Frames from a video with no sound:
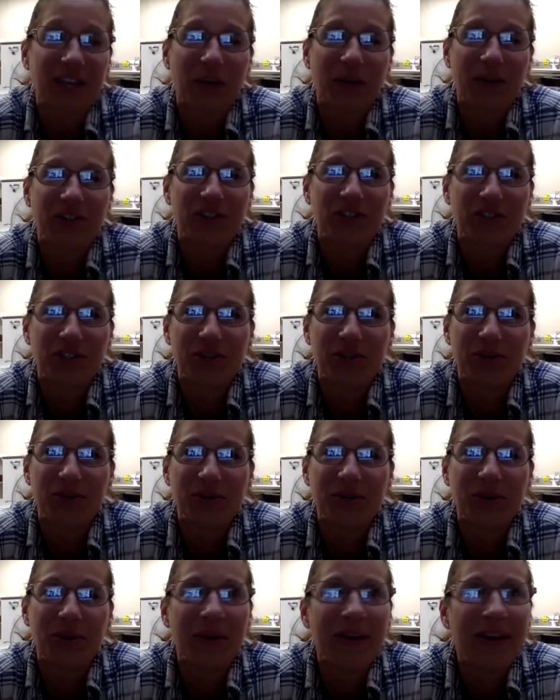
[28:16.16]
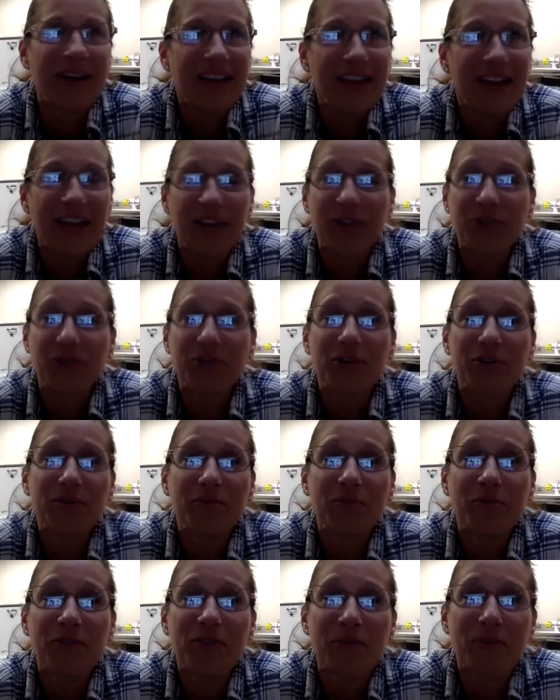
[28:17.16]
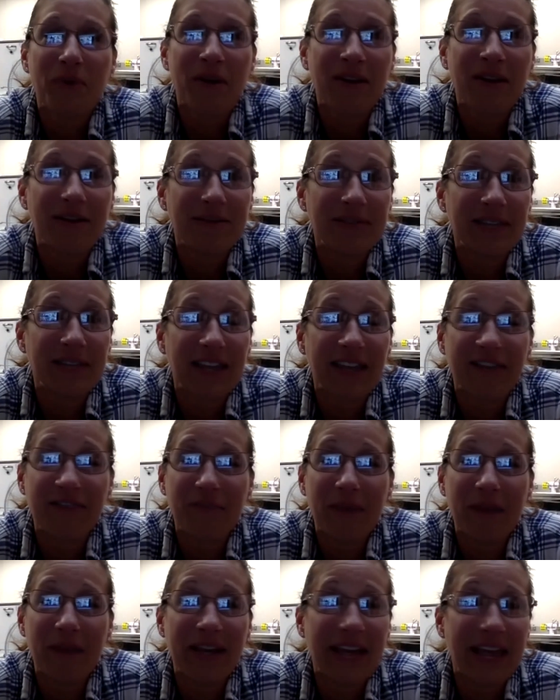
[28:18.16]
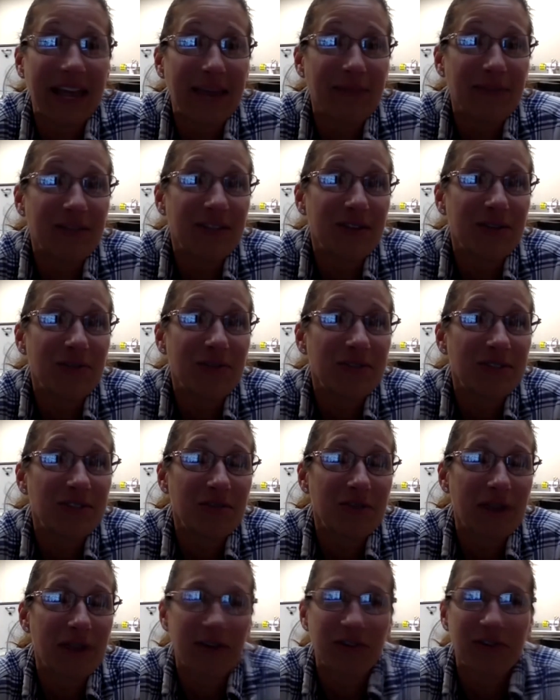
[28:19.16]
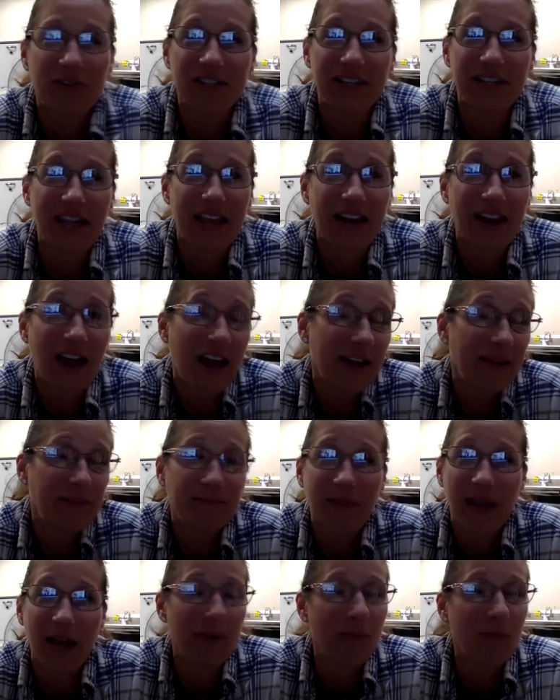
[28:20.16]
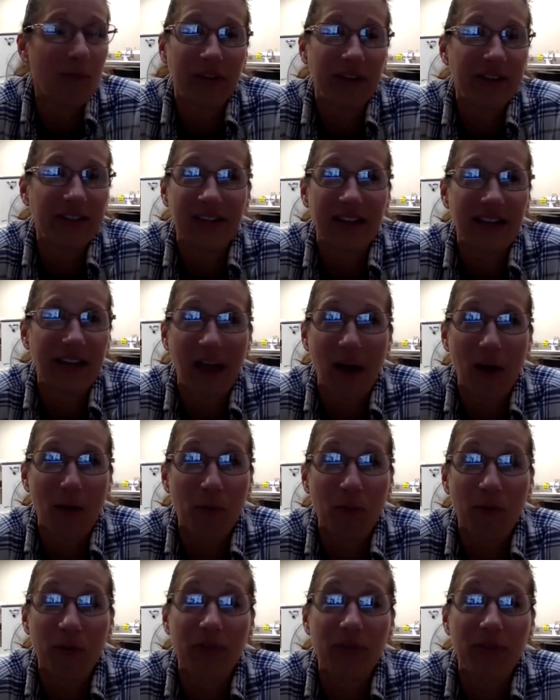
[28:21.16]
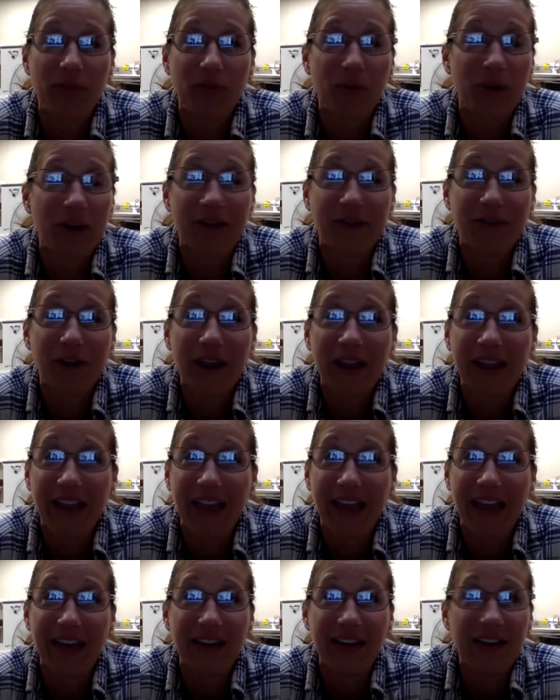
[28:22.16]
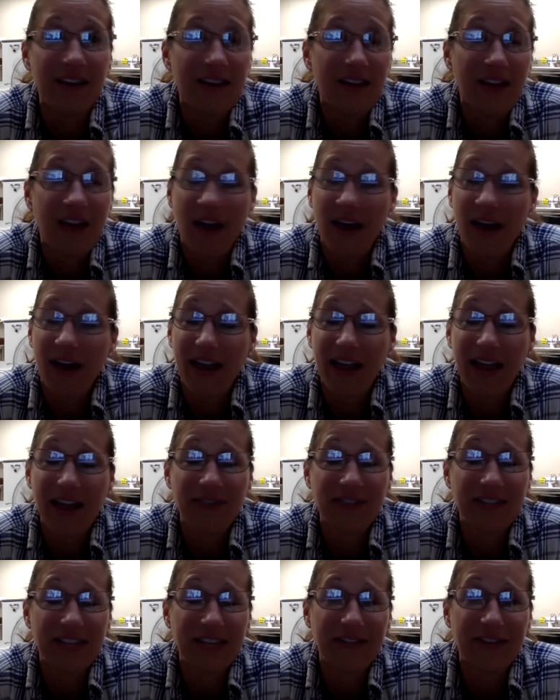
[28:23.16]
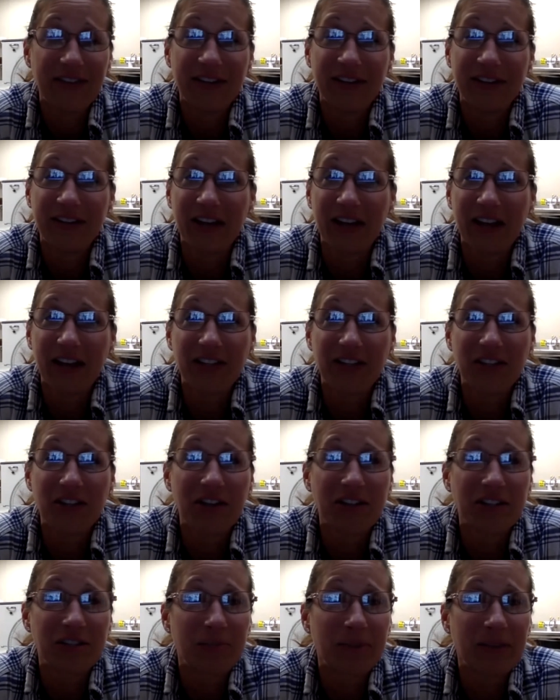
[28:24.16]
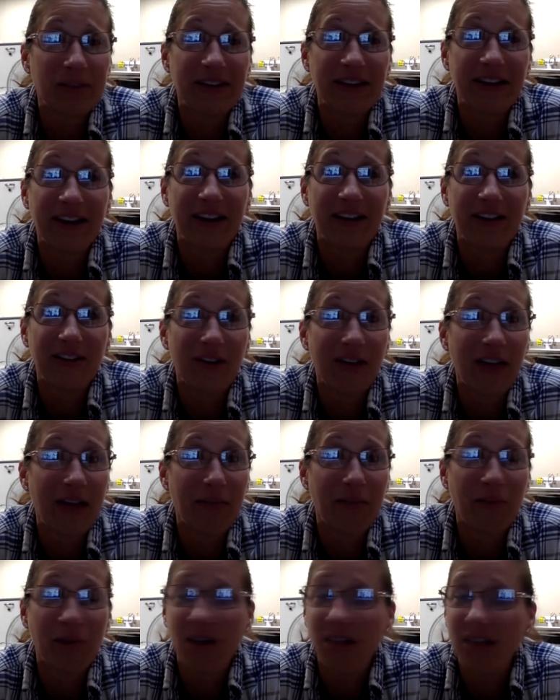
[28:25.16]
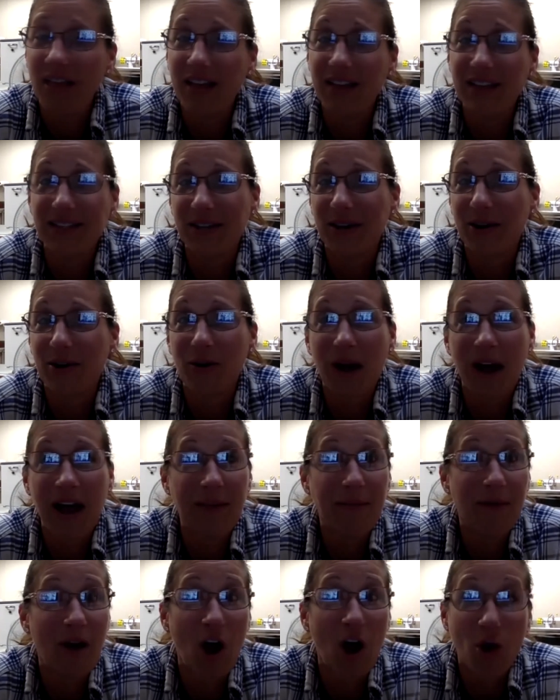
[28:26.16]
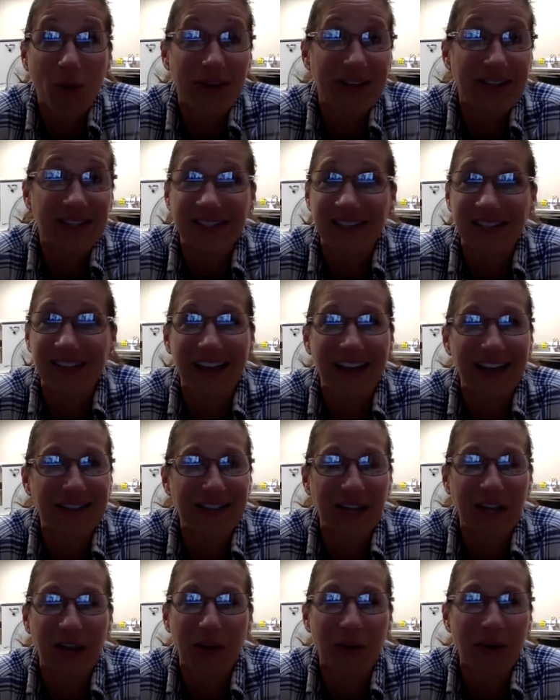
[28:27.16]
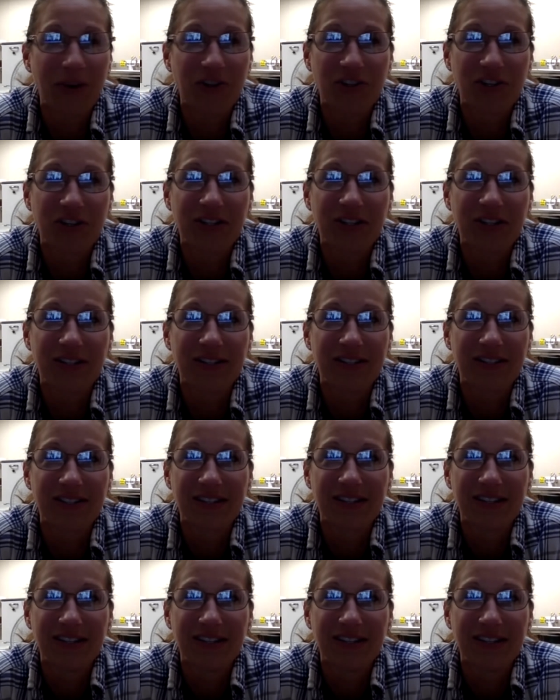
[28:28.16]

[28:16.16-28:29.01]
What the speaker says: questions too. So, you know, you're more than welcome to give my name to those directors, and I'm willing to help with whatever I can. I have David and Augusta on speed dial and Paula, so I'm always still asking questions